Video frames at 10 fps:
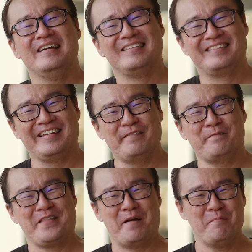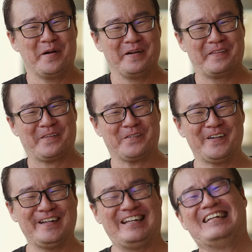Tip number
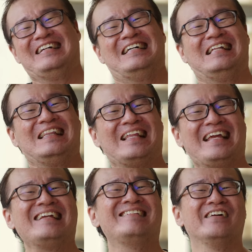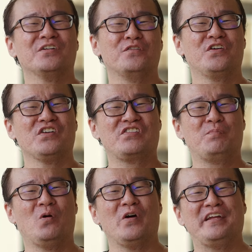three linked autofocus
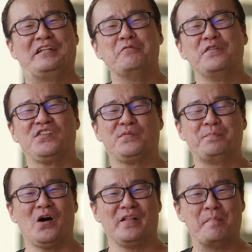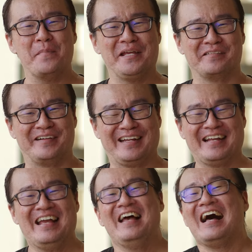point with spot metering.
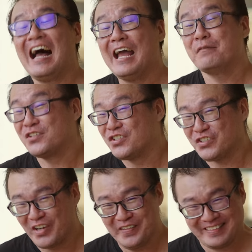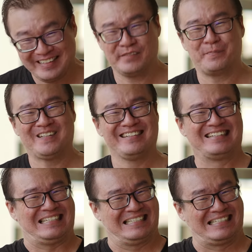I have shared this
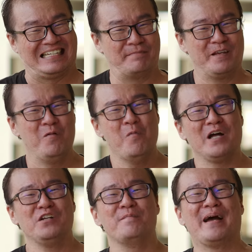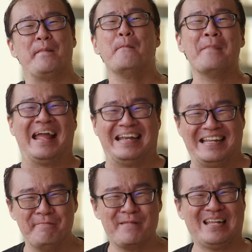particular tip in one of my
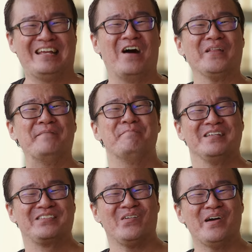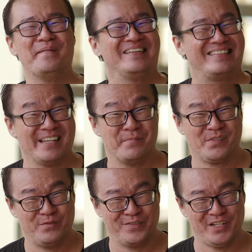many, many Olympus OMD
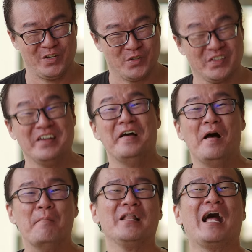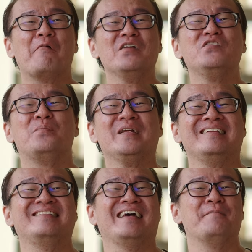tips videos, but I want to bring
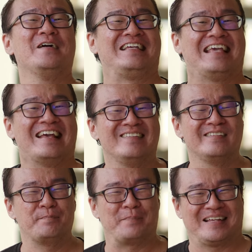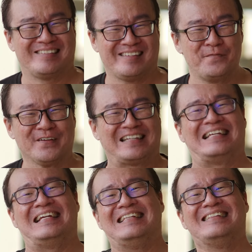this up again
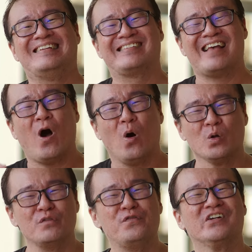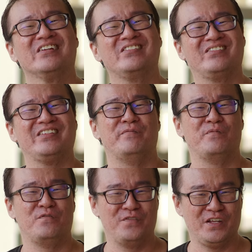specifically in this autofocus tip
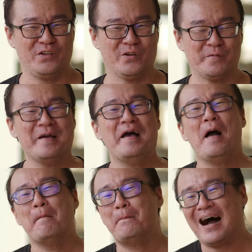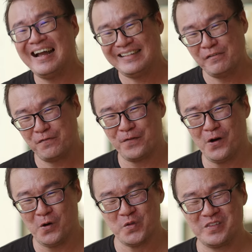video. By
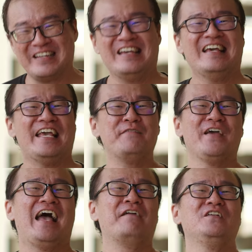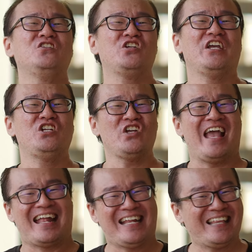default, if you haven't changed
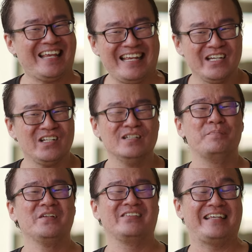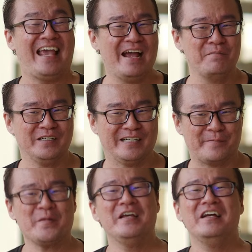anything in your Olympus
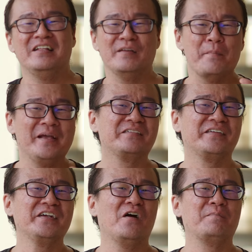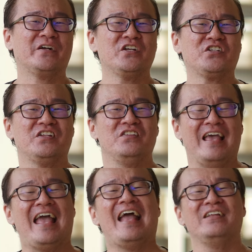camera, the metering operation
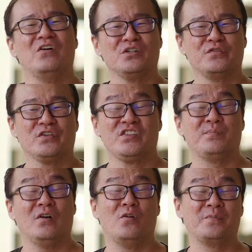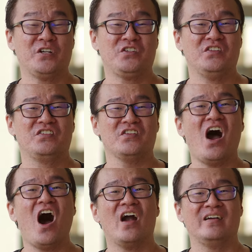and the autofocus operations
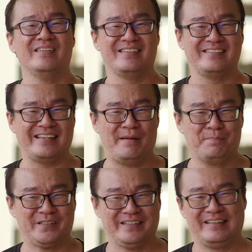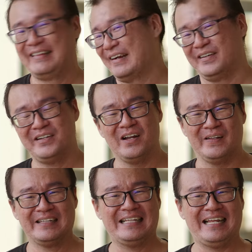are separate, they are
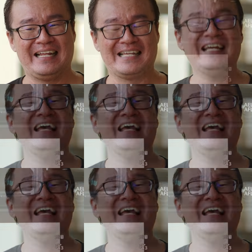not linked.